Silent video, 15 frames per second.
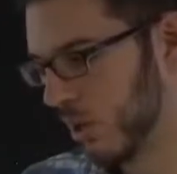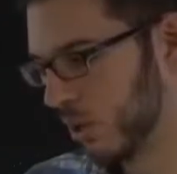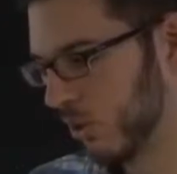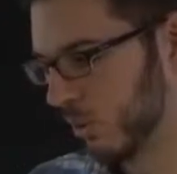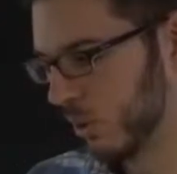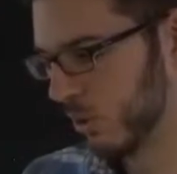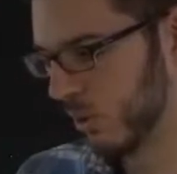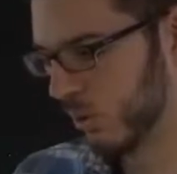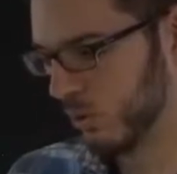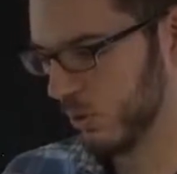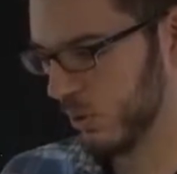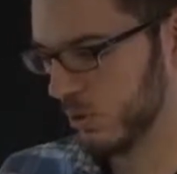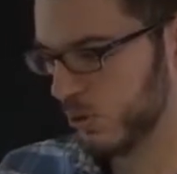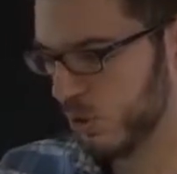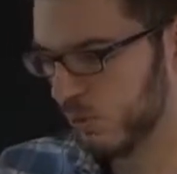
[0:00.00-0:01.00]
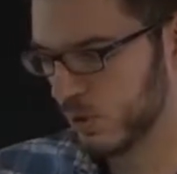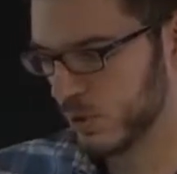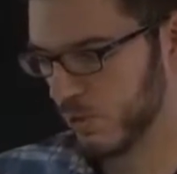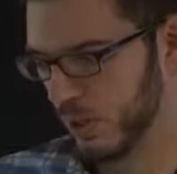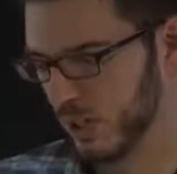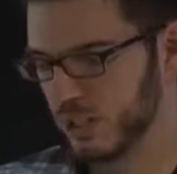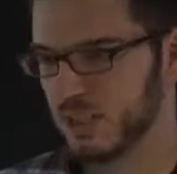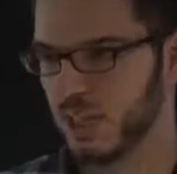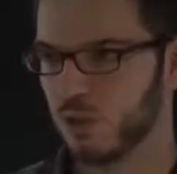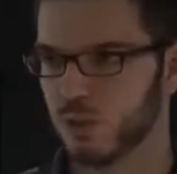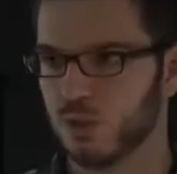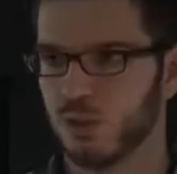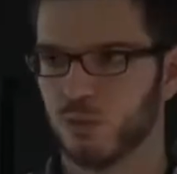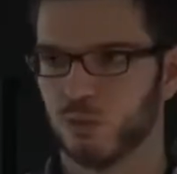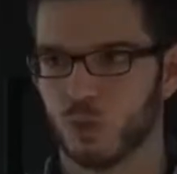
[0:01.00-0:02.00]
you would go to the service
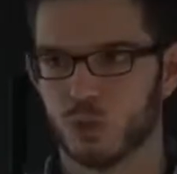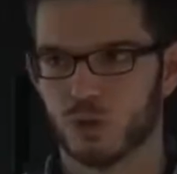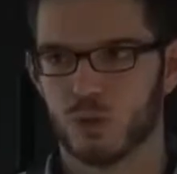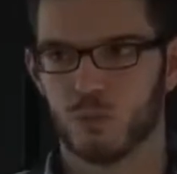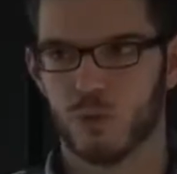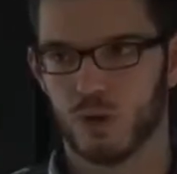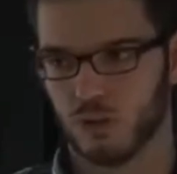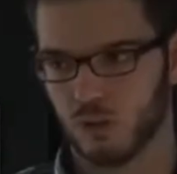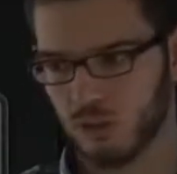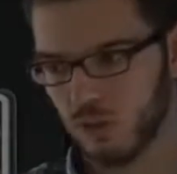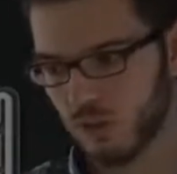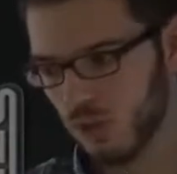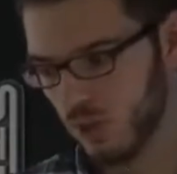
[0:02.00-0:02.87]
realization, in which a model